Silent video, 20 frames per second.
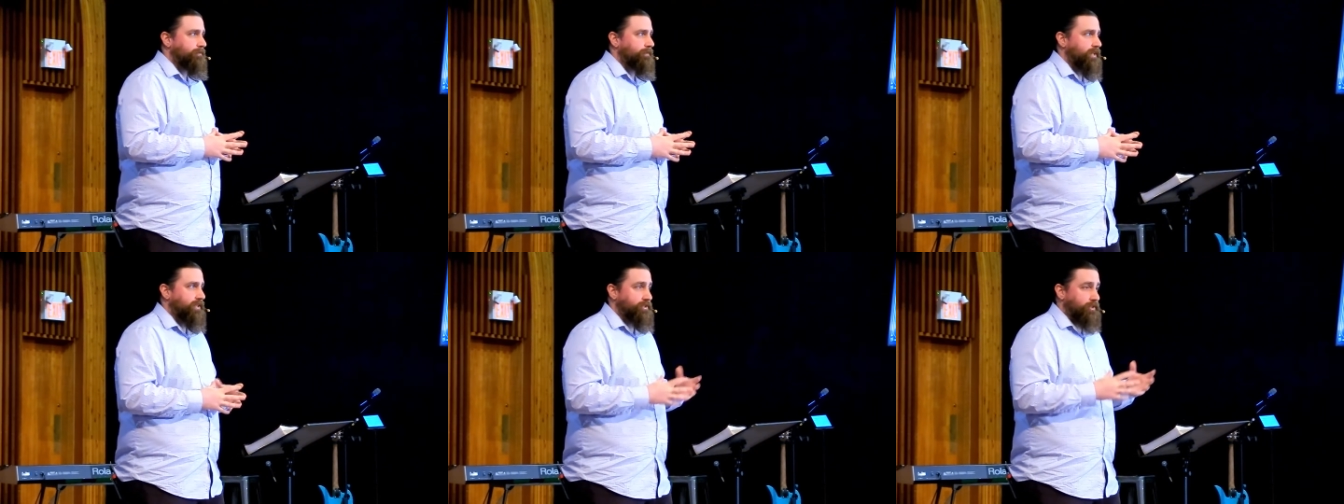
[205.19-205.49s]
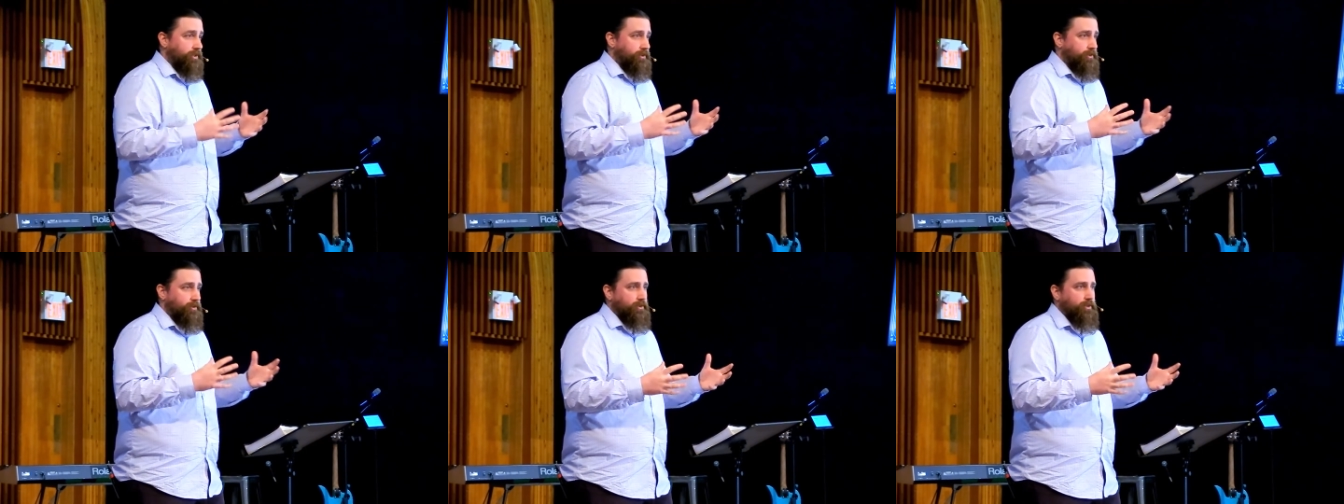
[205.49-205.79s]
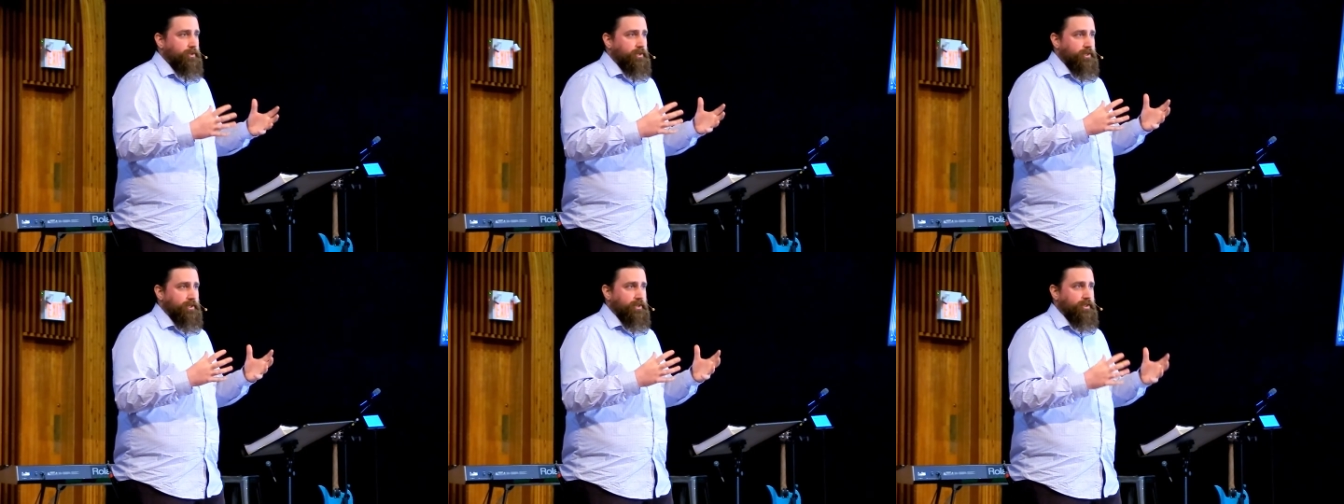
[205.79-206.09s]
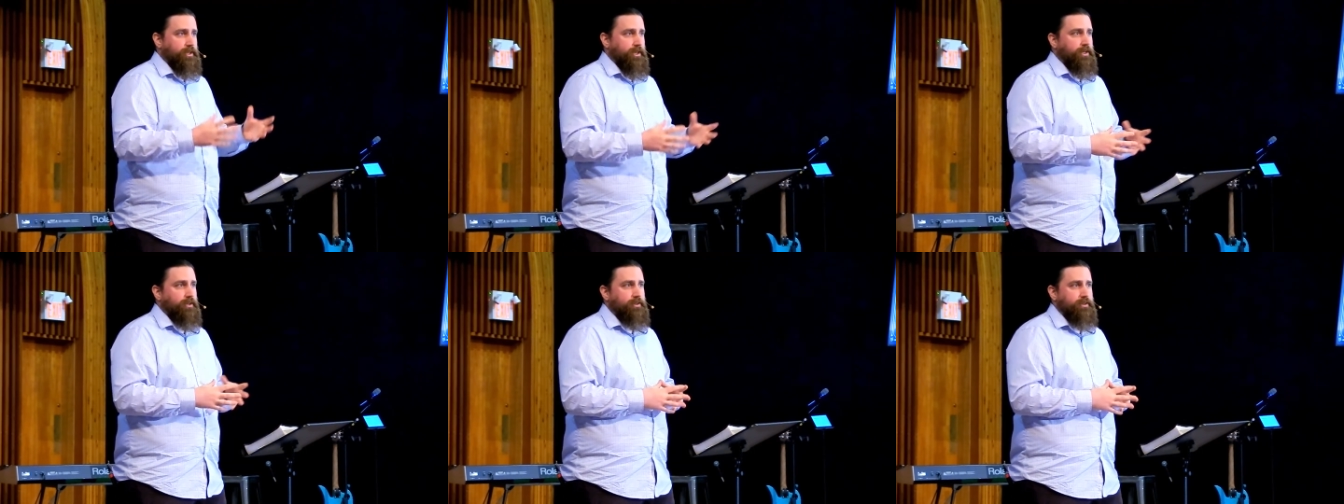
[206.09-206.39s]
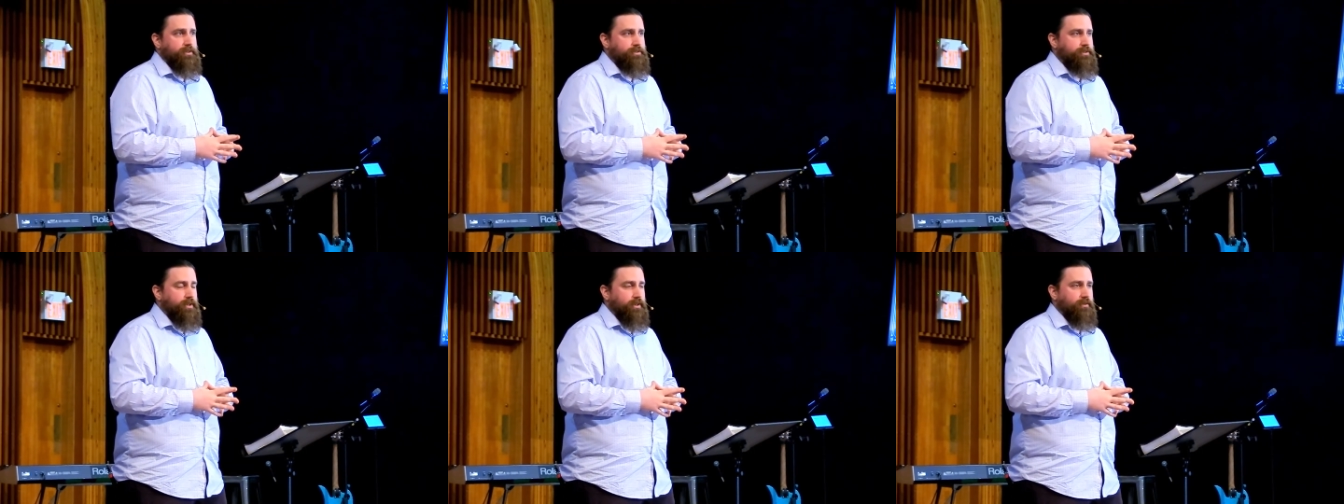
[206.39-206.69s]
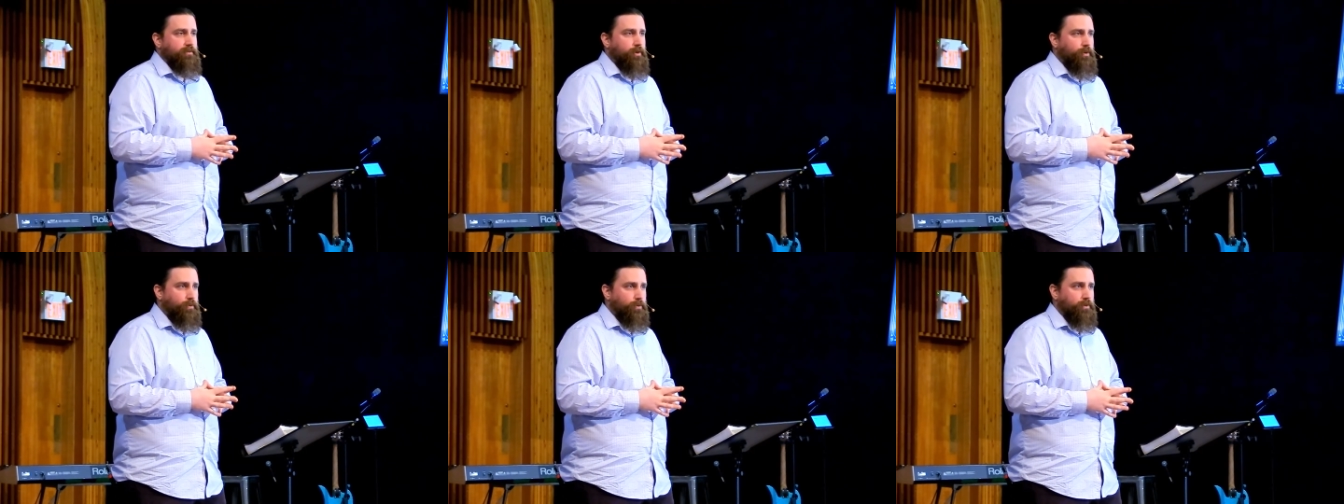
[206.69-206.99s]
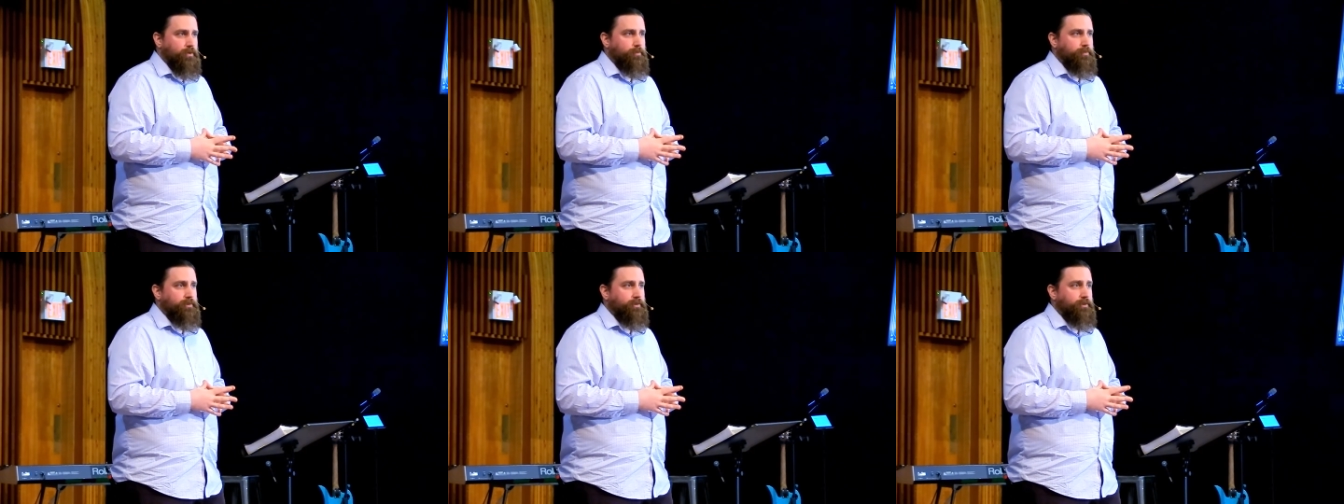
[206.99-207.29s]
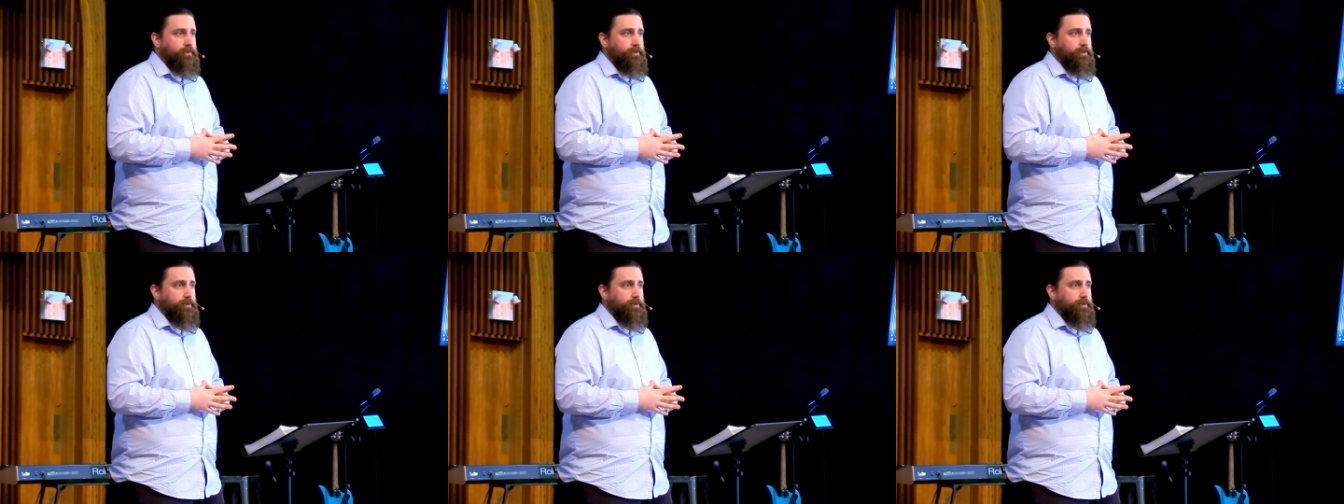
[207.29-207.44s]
It's a good thing. It's not horrible.